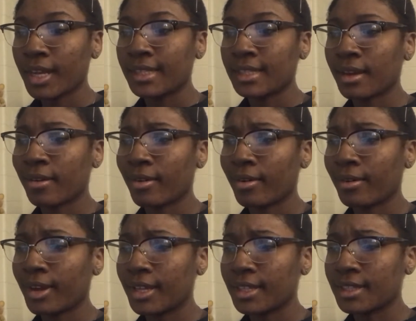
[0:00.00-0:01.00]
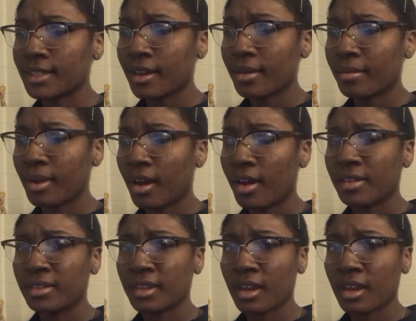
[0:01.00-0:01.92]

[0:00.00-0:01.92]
Sam Ho ends up on